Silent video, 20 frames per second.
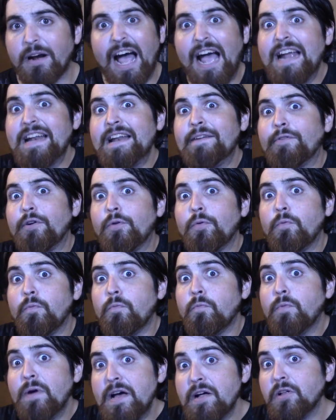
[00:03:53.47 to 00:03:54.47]
I never
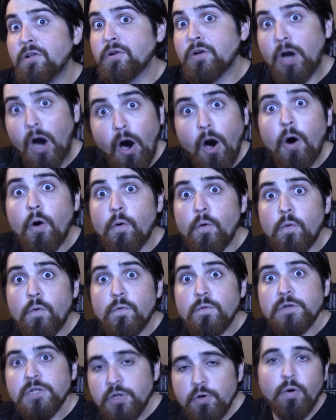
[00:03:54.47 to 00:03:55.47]
will go
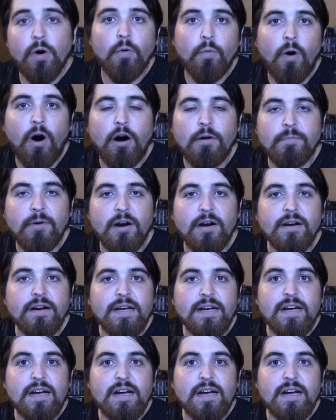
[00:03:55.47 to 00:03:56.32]
to a Walmart